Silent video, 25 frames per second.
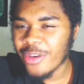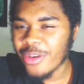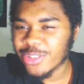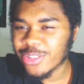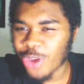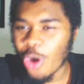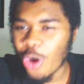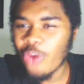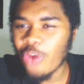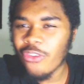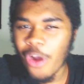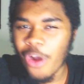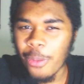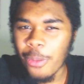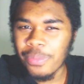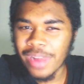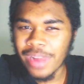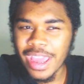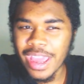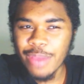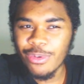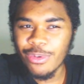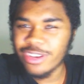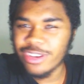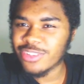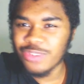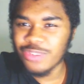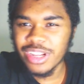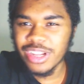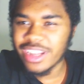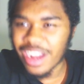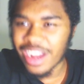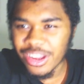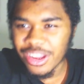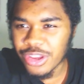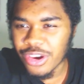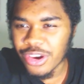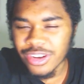his overall play wasn't really
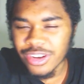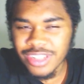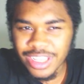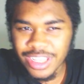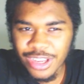that good.